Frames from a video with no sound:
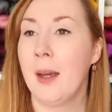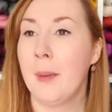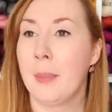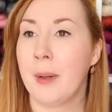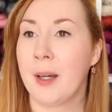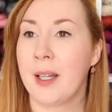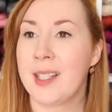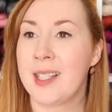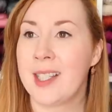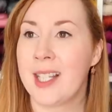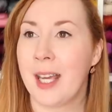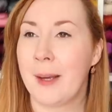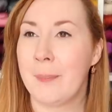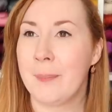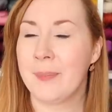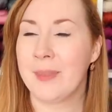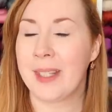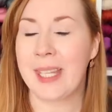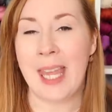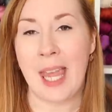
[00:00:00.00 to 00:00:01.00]
But
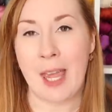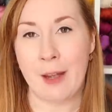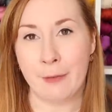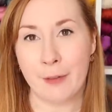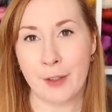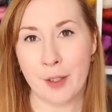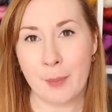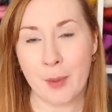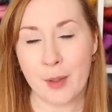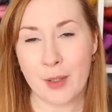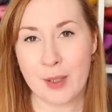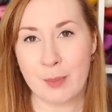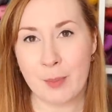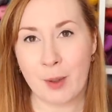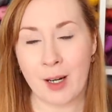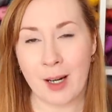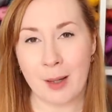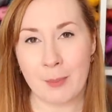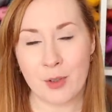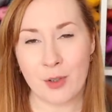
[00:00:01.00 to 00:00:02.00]
yeah, for the most part,